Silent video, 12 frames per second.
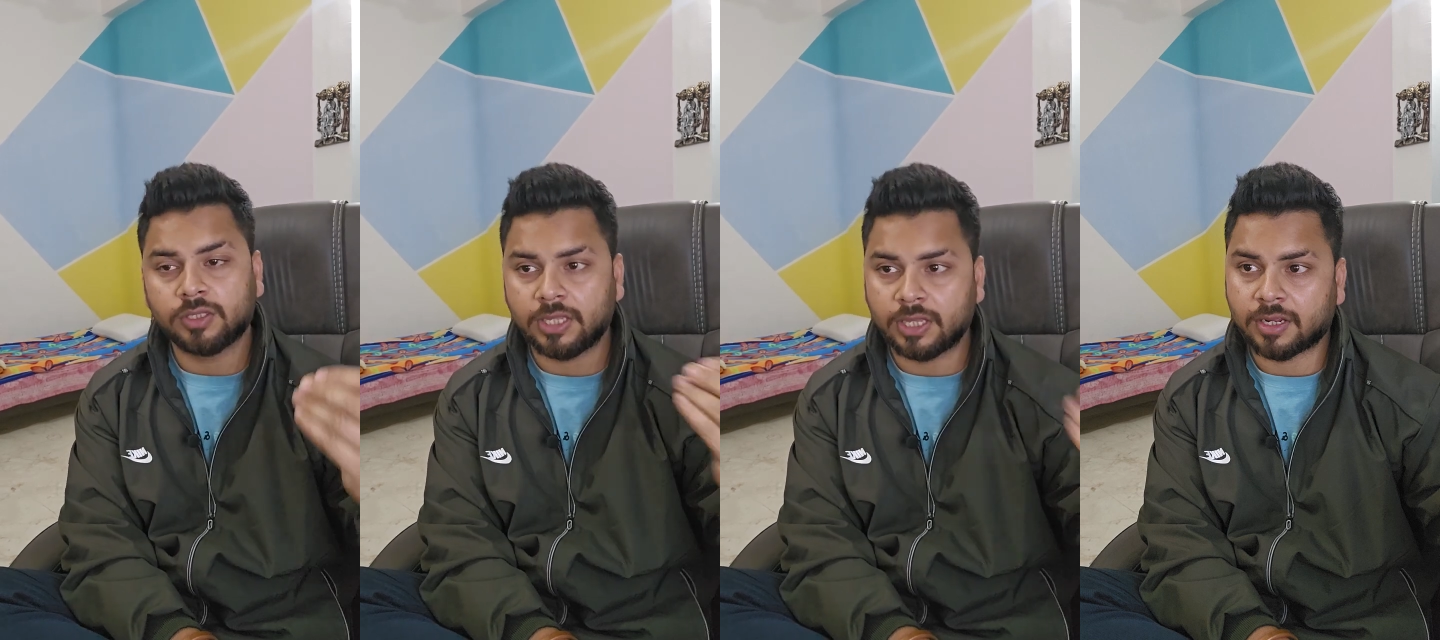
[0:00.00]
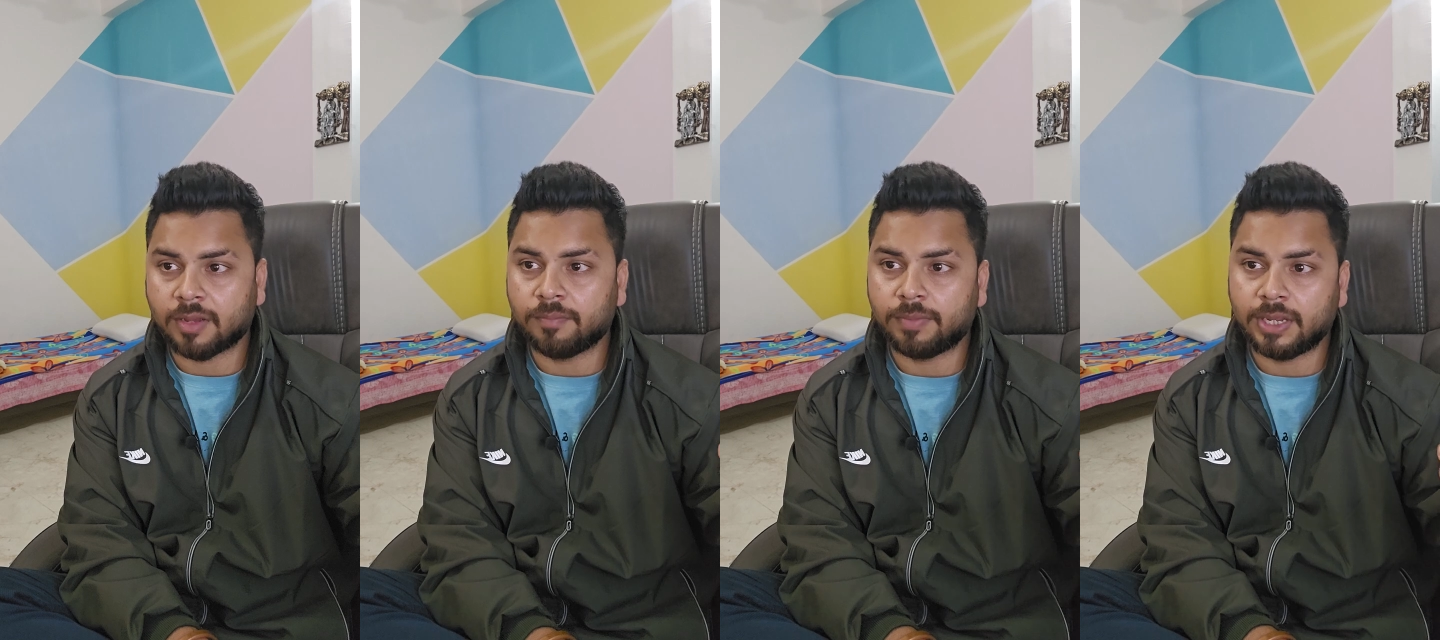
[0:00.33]
their
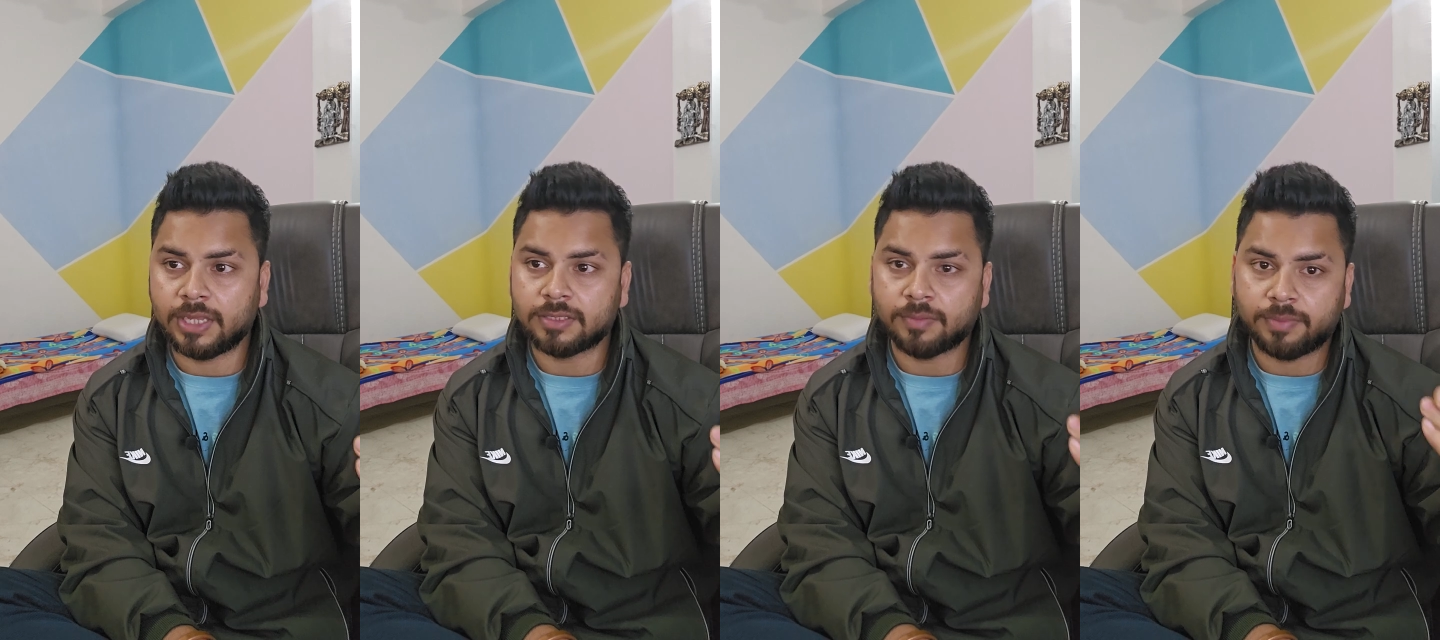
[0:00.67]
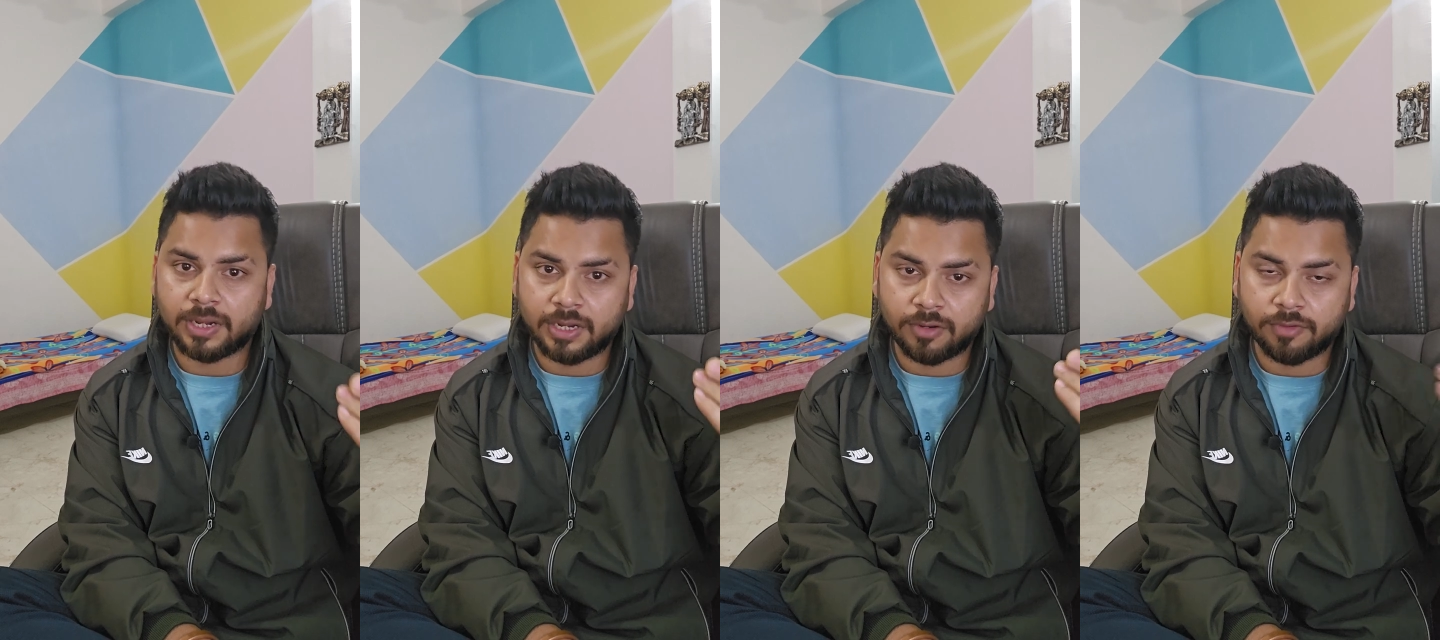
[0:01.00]
company is
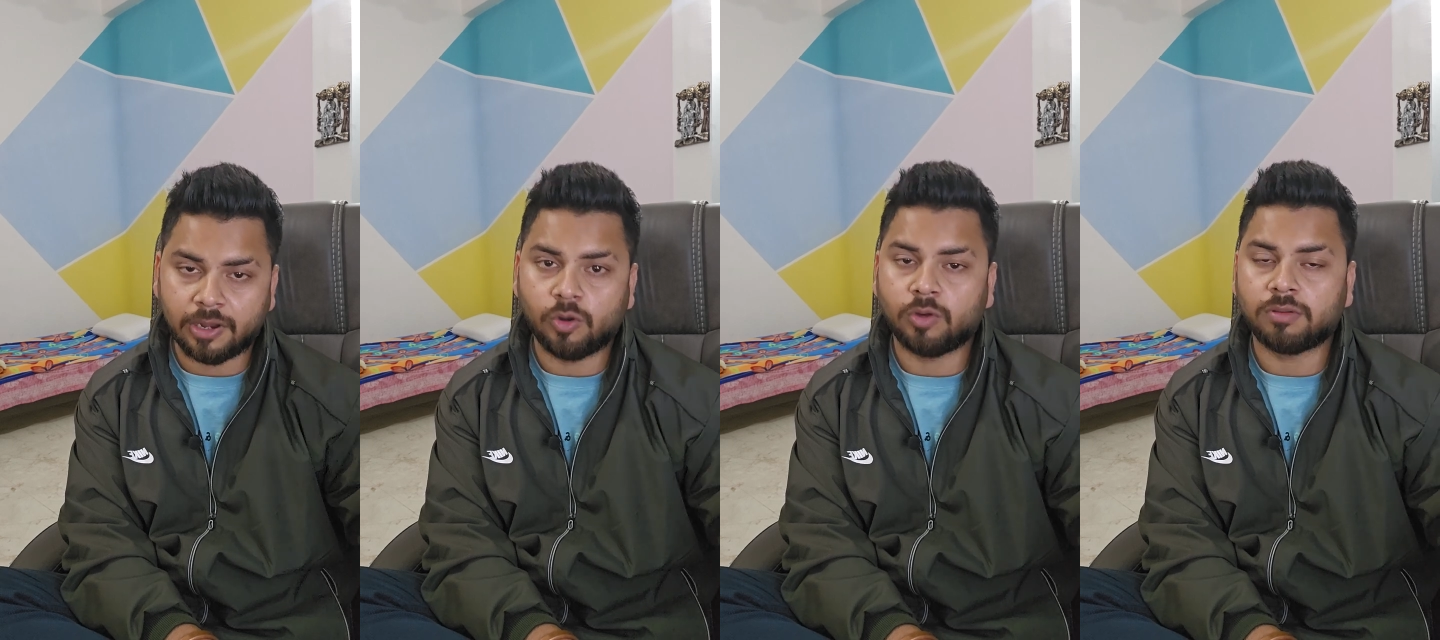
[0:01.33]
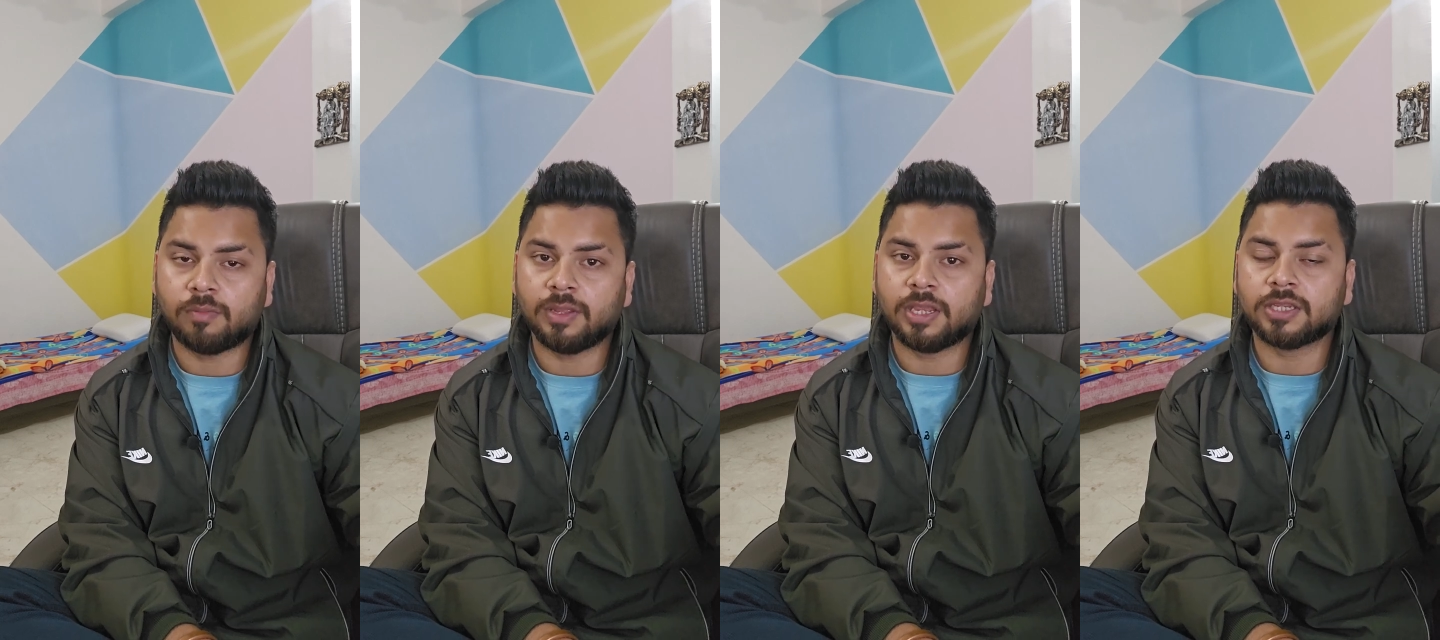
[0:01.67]
appeared in well-known
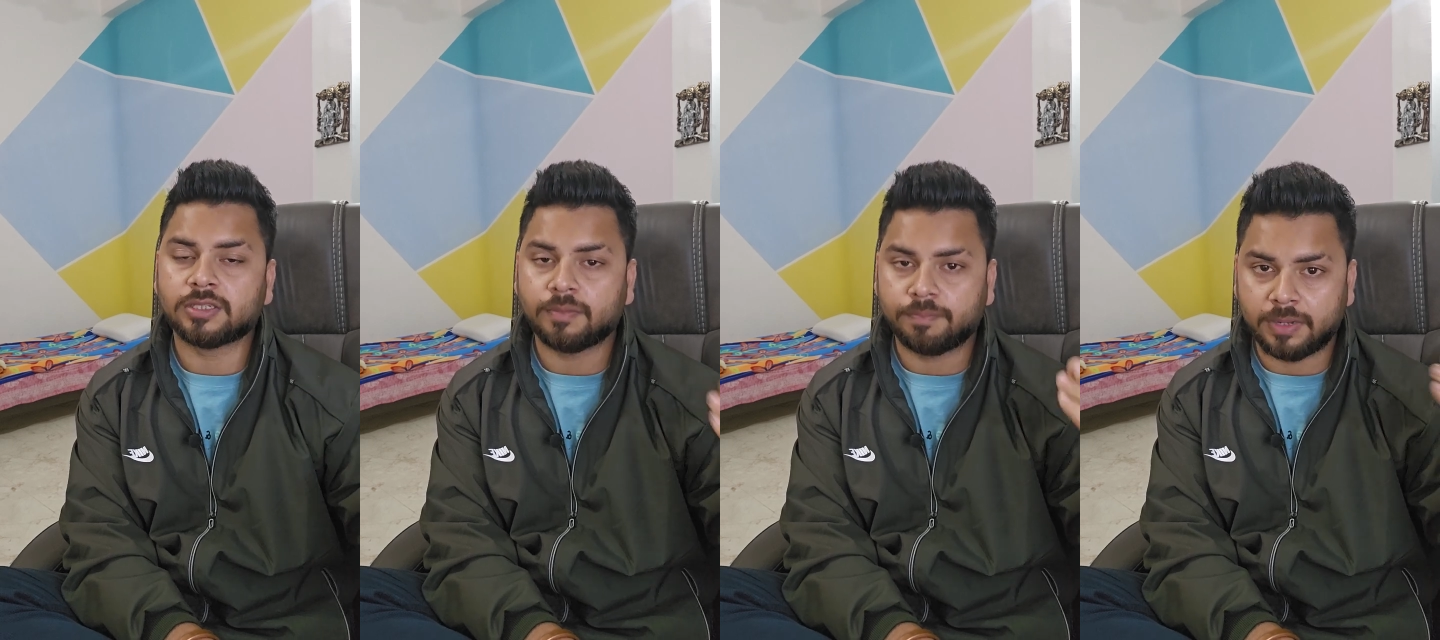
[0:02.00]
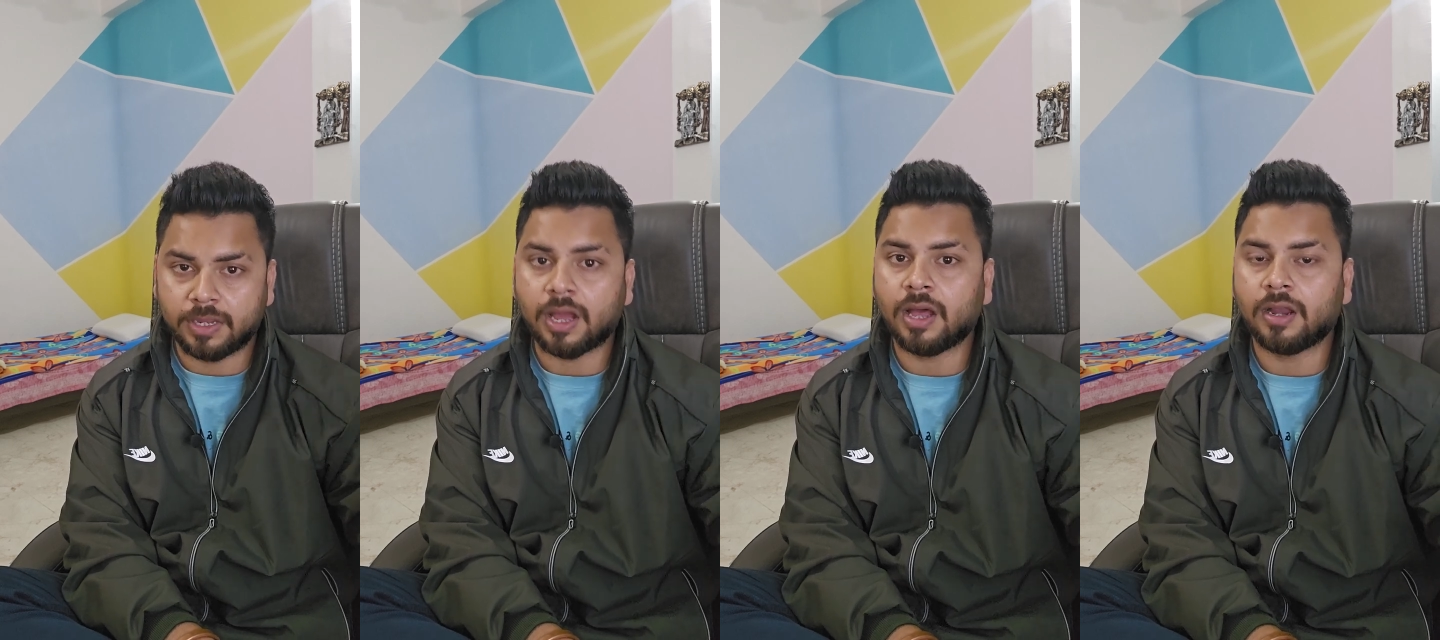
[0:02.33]
publication,
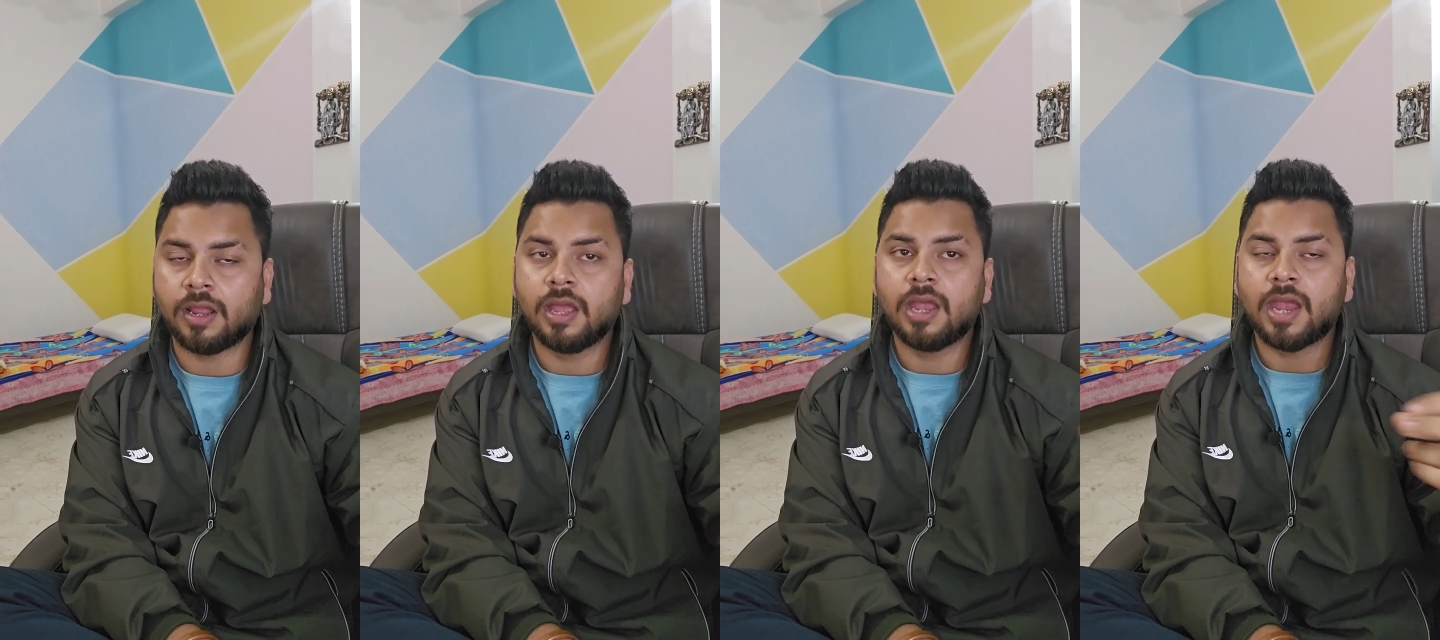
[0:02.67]
PR,